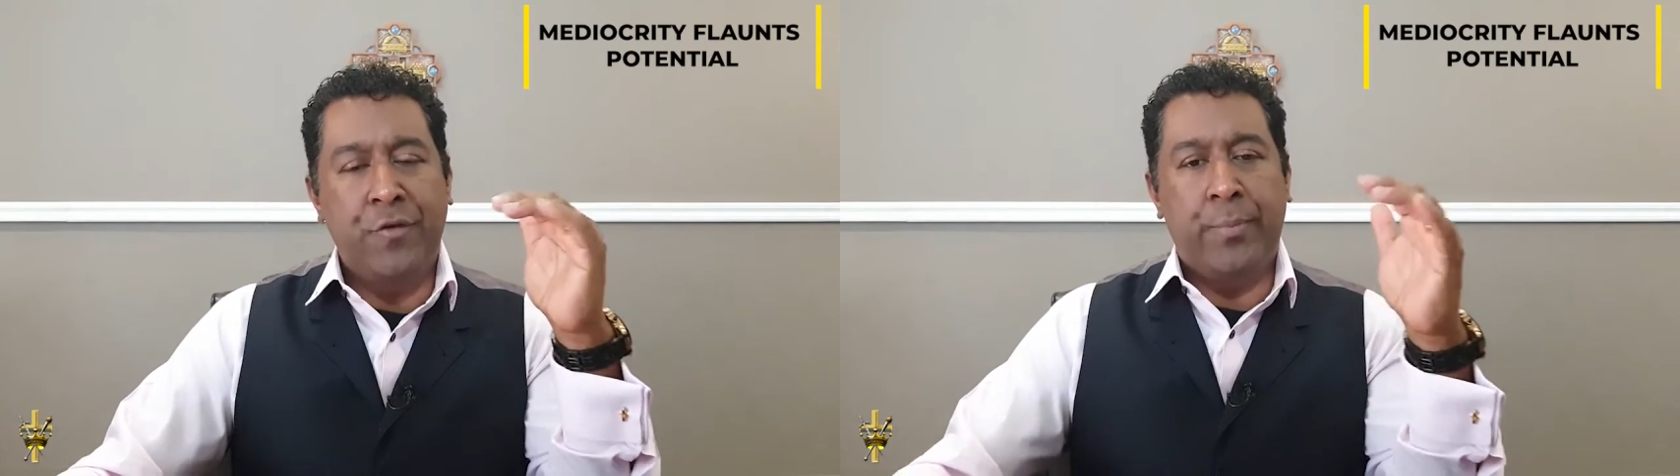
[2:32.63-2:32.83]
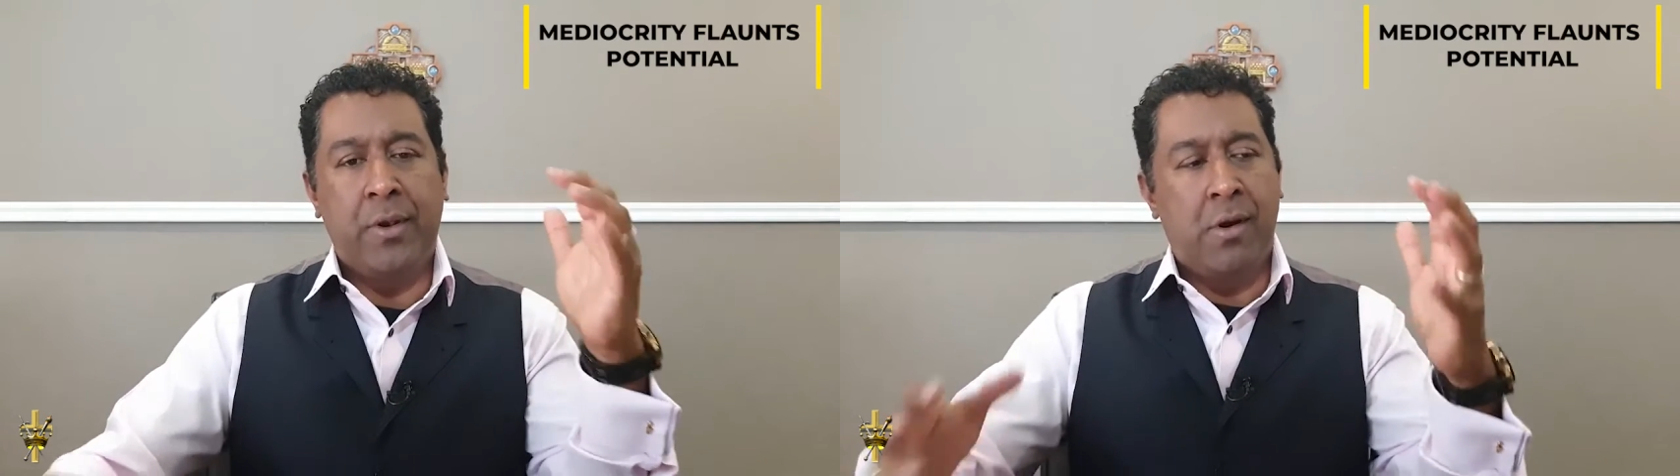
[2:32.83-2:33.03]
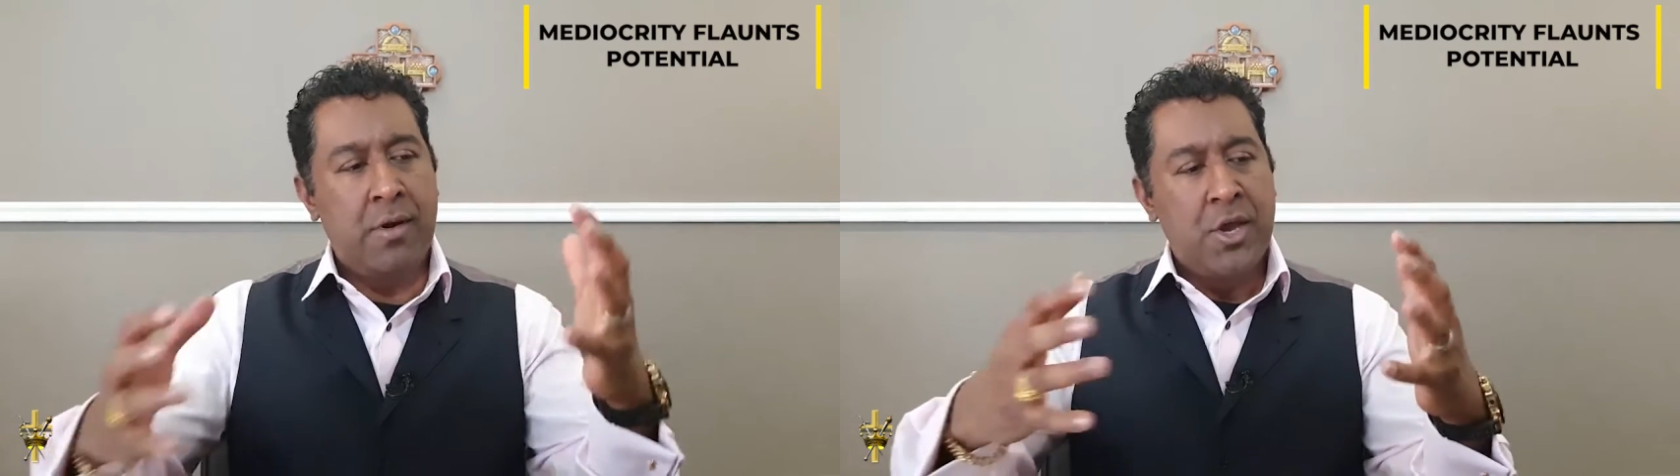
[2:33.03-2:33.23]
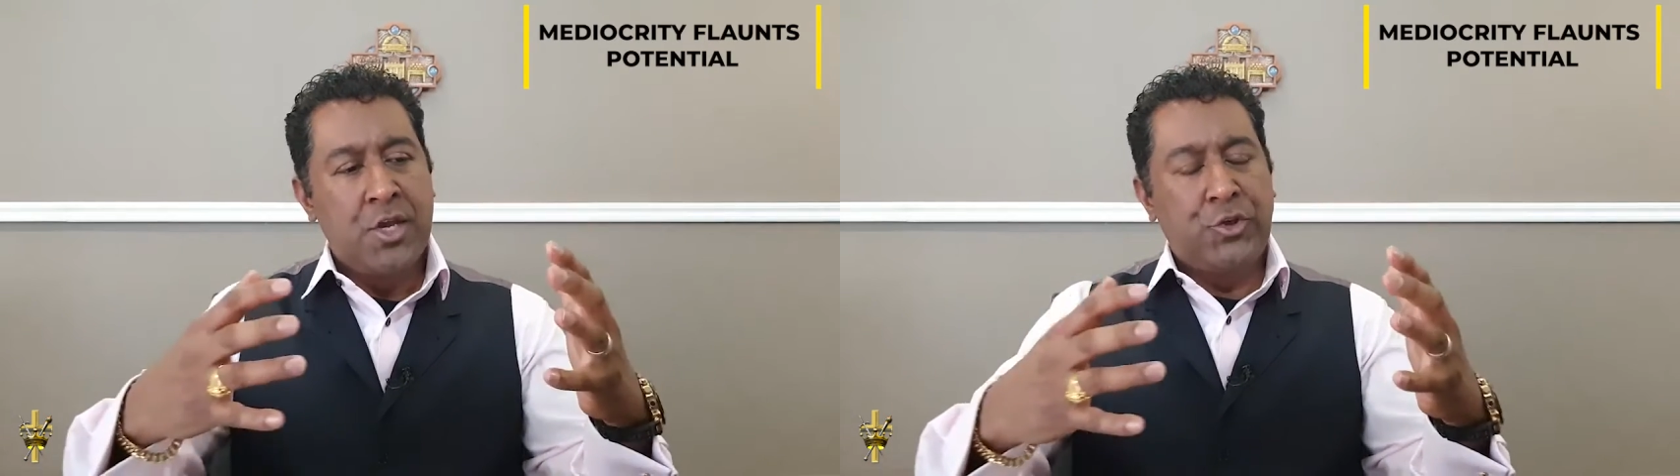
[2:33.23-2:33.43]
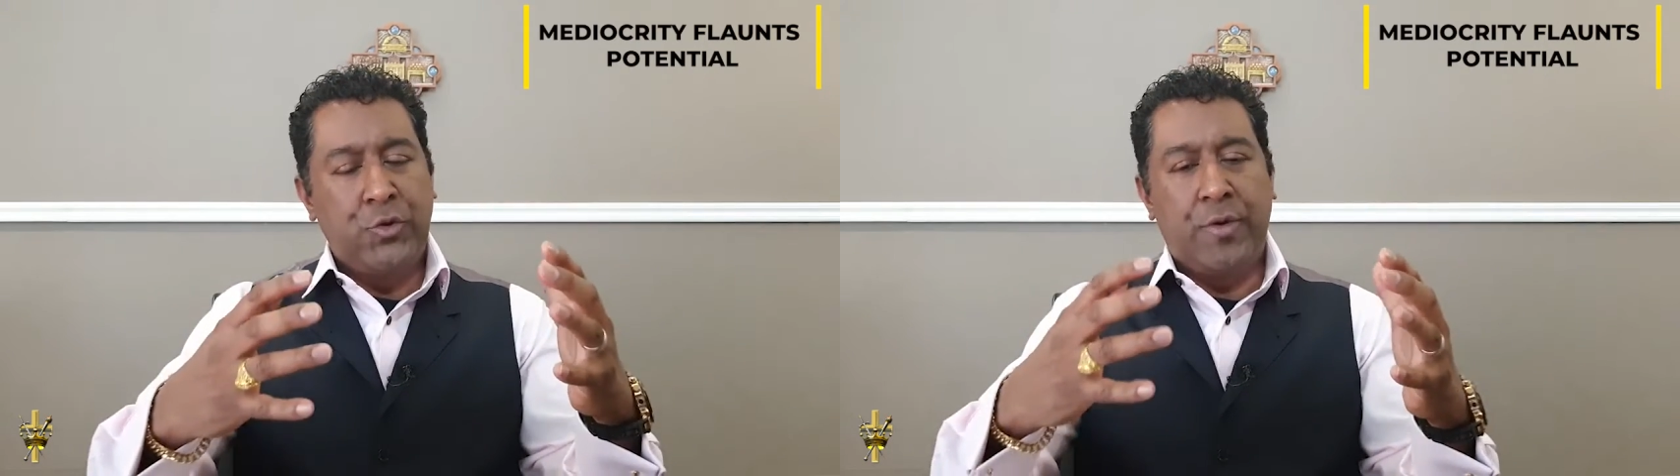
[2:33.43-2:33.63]
If you belong
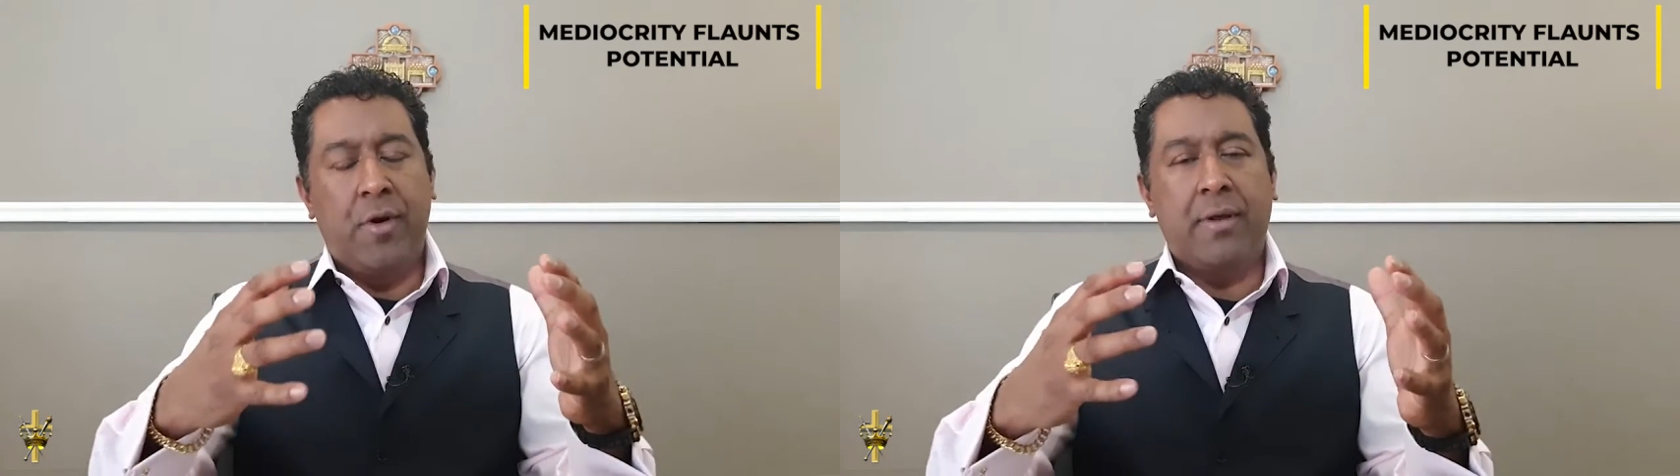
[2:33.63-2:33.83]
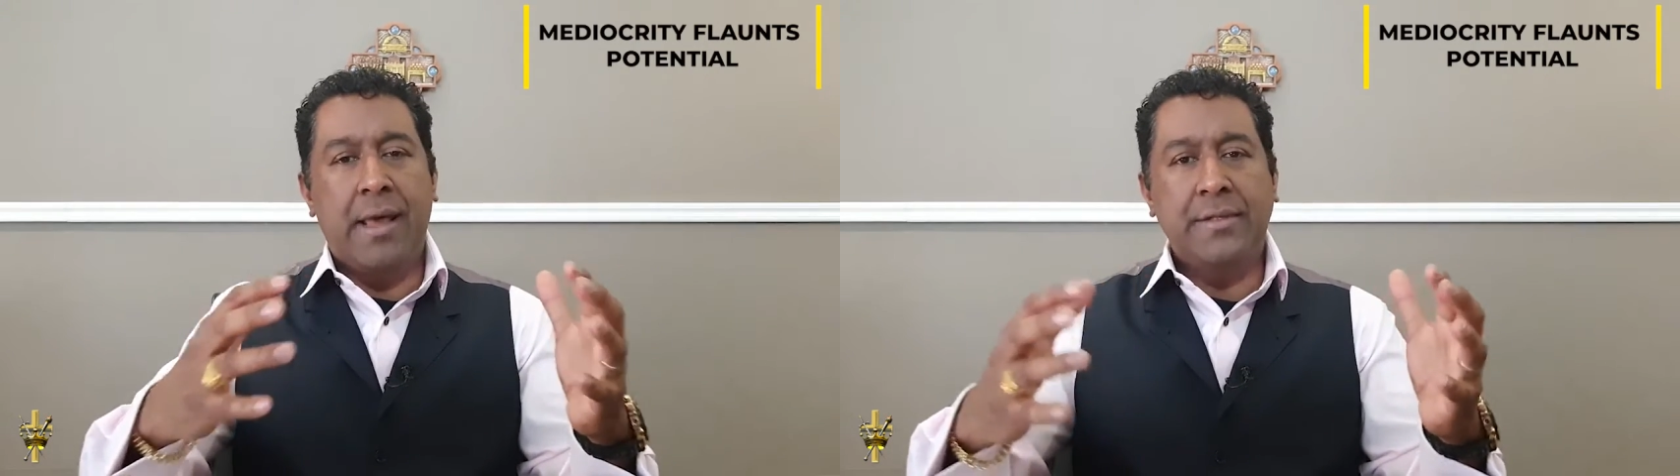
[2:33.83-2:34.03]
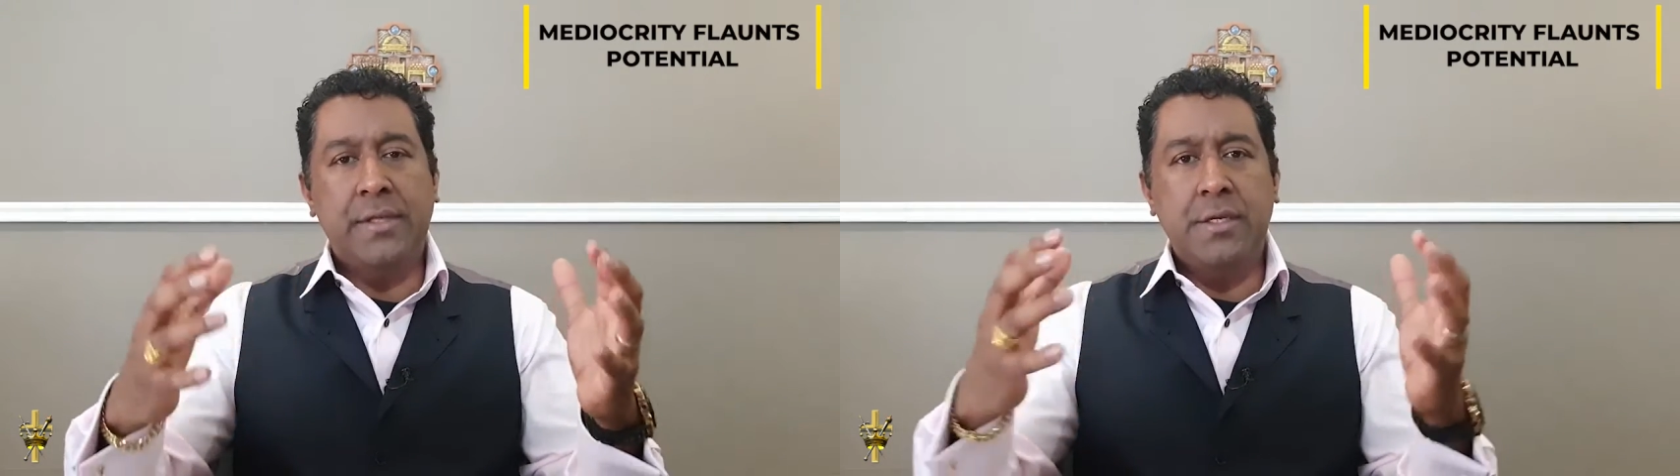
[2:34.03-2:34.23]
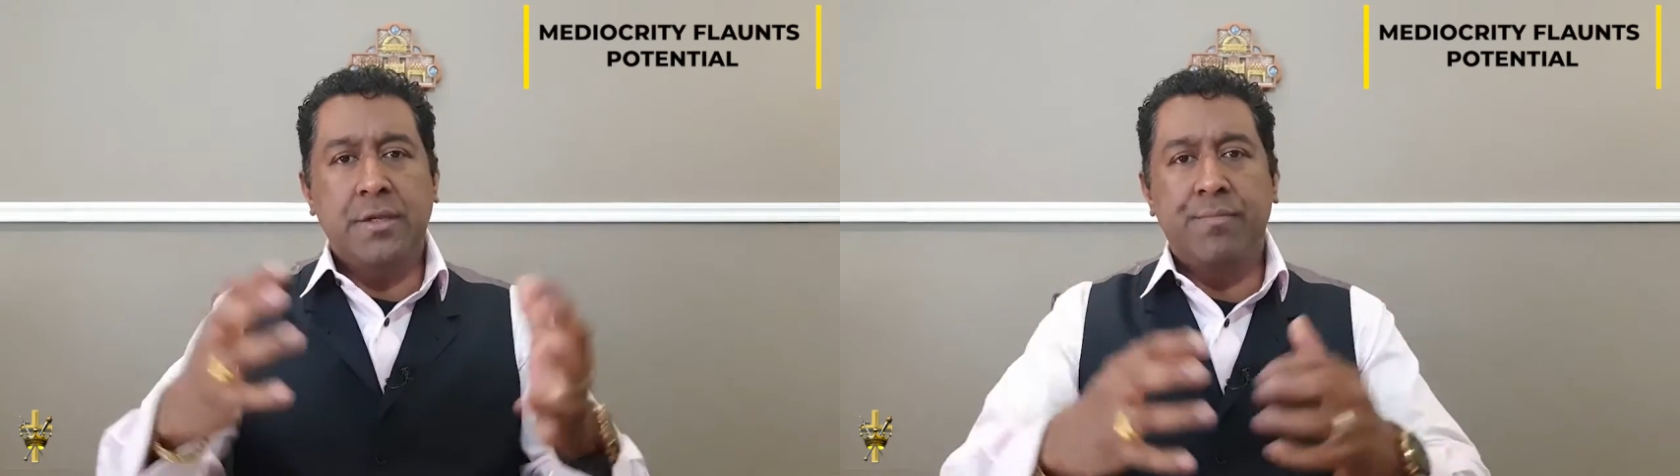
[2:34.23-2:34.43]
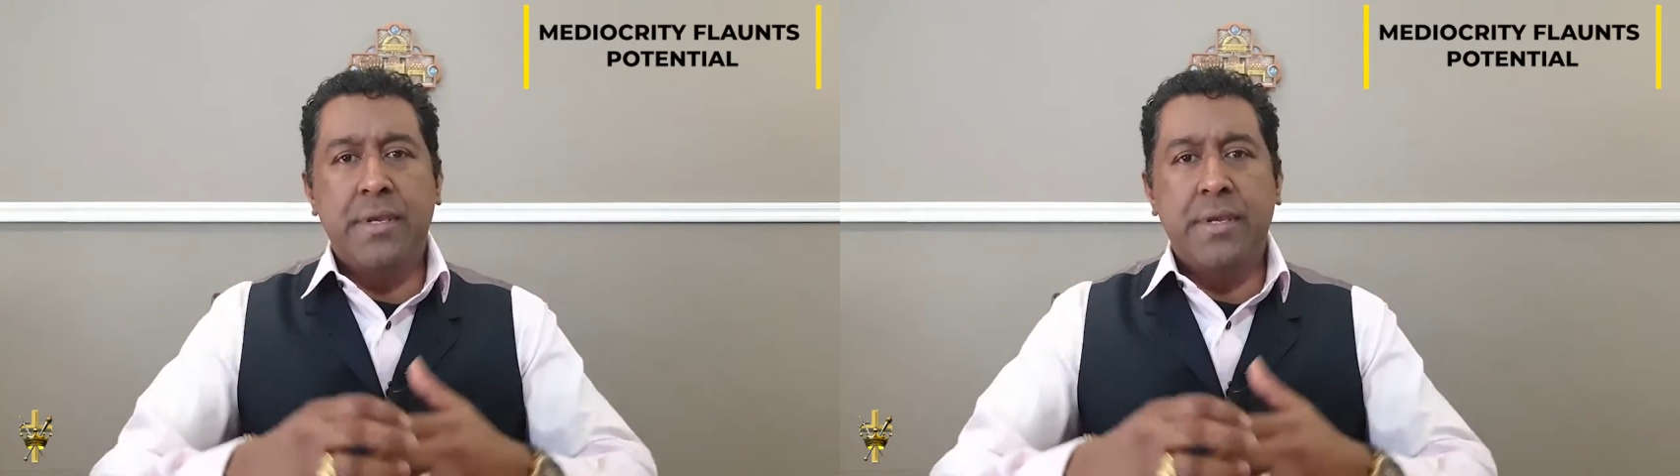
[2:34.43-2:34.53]
to an organization,